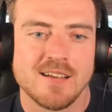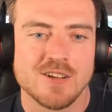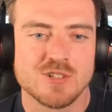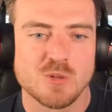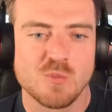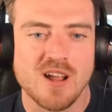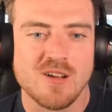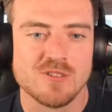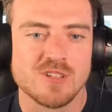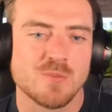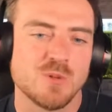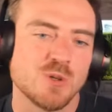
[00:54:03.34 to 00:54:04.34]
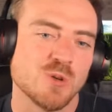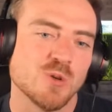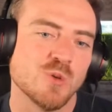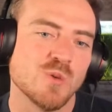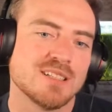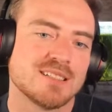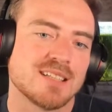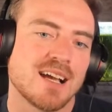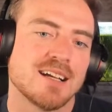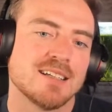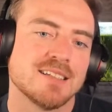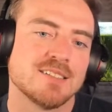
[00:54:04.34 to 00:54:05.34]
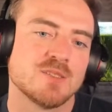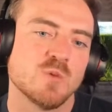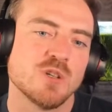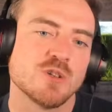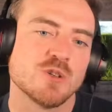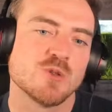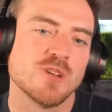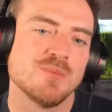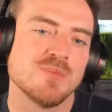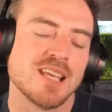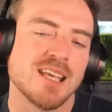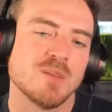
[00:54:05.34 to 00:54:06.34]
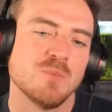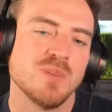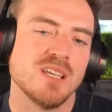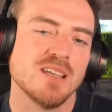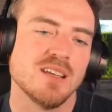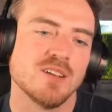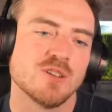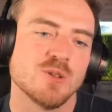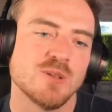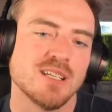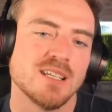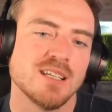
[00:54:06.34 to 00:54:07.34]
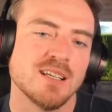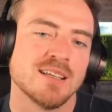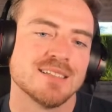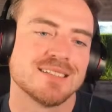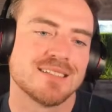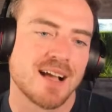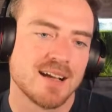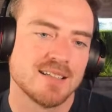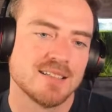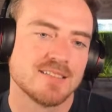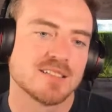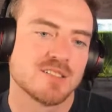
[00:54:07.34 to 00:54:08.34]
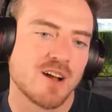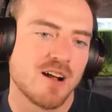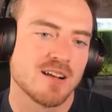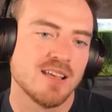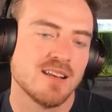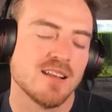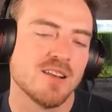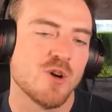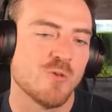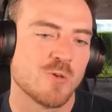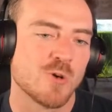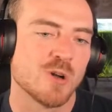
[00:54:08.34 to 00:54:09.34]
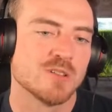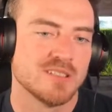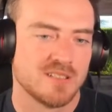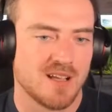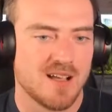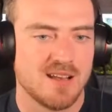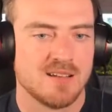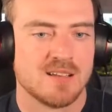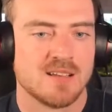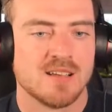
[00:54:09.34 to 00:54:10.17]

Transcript: Hunter Brown, Guppy Guru, what size your dream tank be, including size, stocking, and overall design?